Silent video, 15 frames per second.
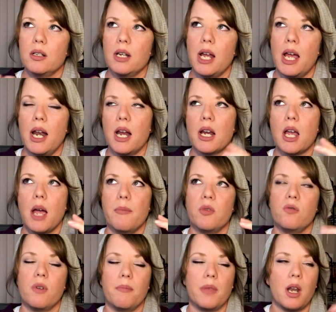and it comes
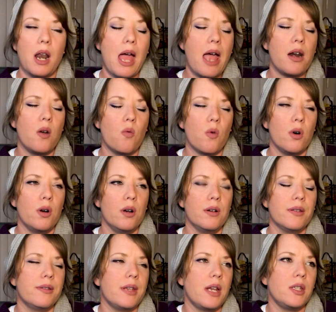from the Latin word
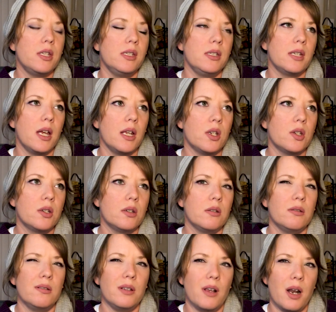such and such,
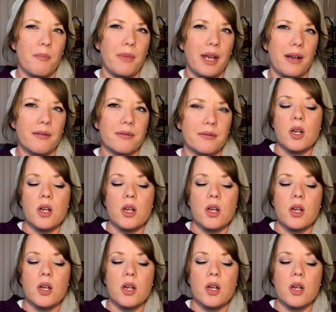you know what I mean?